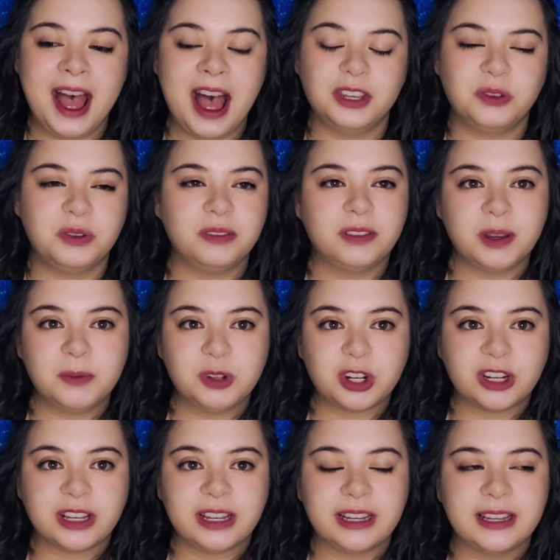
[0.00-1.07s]
The twin flame
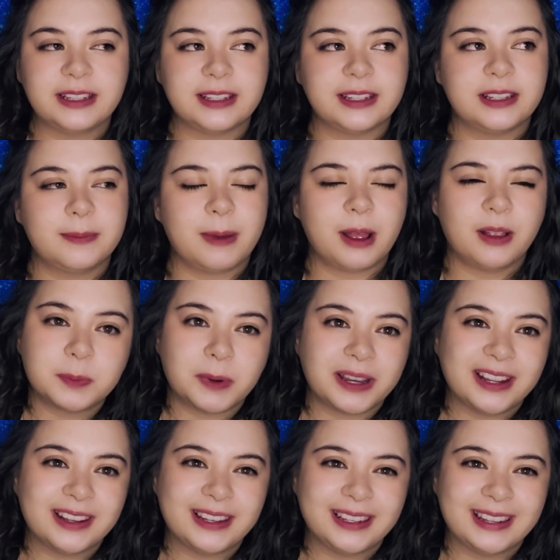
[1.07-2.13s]
journey isn't about
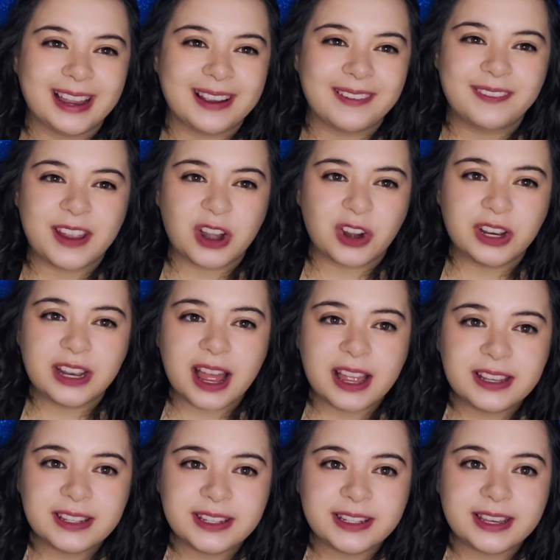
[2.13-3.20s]
sprinkling like fairy
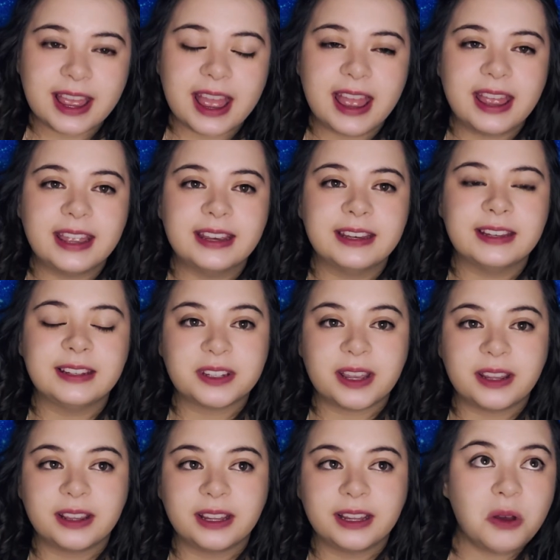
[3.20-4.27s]
dust and
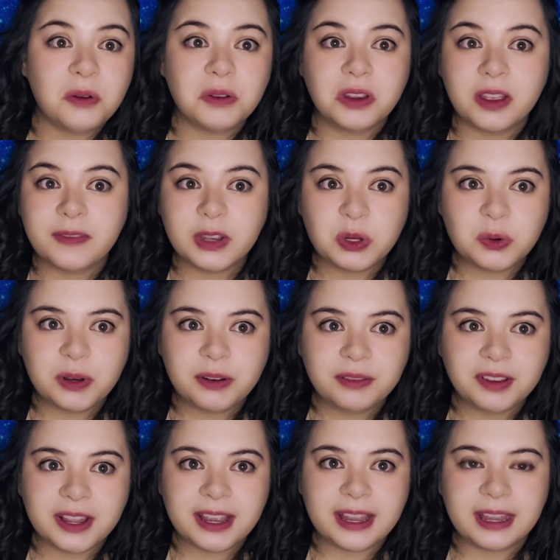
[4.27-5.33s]
suddenly, oh, you have a twin
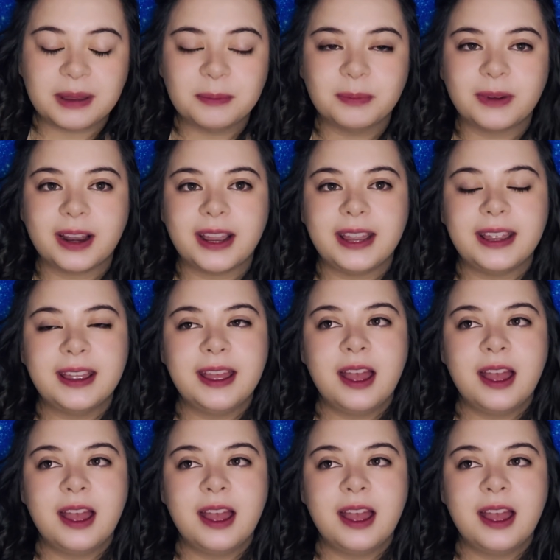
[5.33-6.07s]
flame, right?